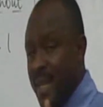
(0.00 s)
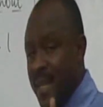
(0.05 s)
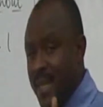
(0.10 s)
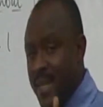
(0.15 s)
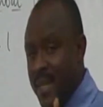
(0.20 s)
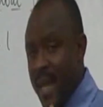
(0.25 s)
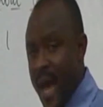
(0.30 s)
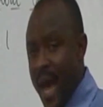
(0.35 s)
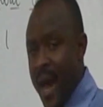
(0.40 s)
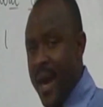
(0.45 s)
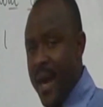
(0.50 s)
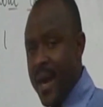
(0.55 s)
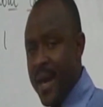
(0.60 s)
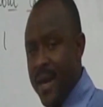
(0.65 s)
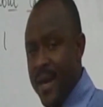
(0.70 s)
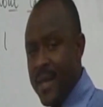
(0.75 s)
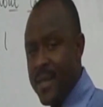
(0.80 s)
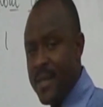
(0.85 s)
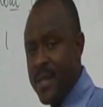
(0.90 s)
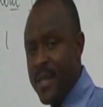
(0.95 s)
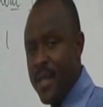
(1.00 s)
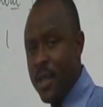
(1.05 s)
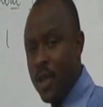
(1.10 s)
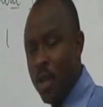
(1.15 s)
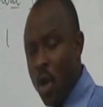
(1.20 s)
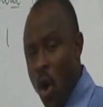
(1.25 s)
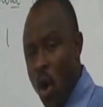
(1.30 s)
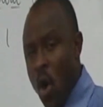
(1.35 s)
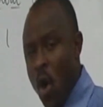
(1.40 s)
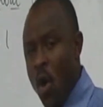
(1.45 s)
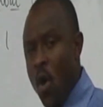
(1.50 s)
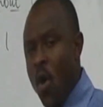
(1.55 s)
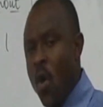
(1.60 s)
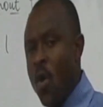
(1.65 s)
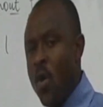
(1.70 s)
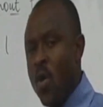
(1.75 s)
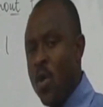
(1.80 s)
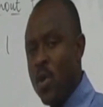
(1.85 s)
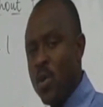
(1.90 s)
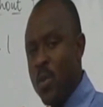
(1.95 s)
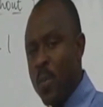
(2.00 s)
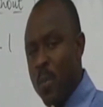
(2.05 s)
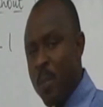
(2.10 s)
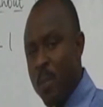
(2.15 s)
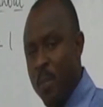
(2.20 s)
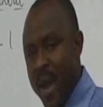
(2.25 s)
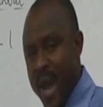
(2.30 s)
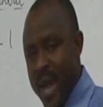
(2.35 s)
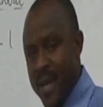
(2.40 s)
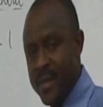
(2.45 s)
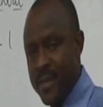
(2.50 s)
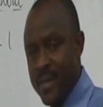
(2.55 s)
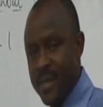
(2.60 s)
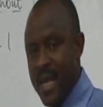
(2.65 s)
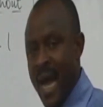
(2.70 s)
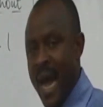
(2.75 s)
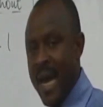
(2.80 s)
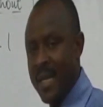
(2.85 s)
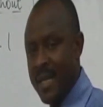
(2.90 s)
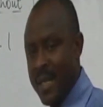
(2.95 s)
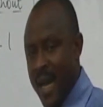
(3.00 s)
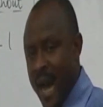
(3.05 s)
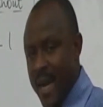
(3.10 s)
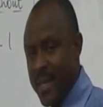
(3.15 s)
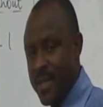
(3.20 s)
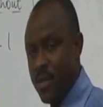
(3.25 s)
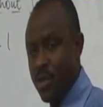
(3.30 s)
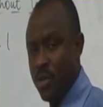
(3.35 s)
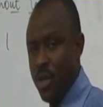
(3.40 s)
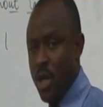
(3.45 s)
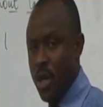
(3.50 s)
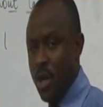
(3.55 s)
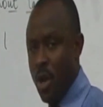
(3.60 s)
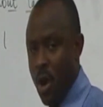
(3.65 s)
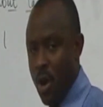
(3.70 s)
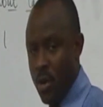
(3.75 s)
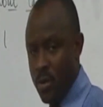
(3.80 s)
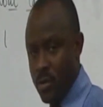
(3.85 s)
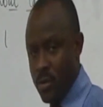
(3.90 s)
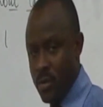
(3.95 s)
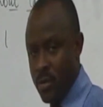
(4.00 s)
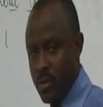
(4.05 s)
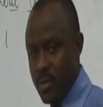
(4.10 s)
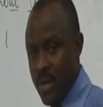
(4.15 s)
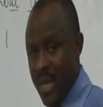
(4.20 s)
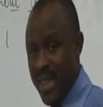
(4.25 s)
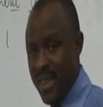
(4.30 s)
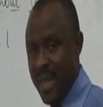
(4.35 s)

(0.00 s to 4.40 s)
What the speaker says: there is no base attached to the logs.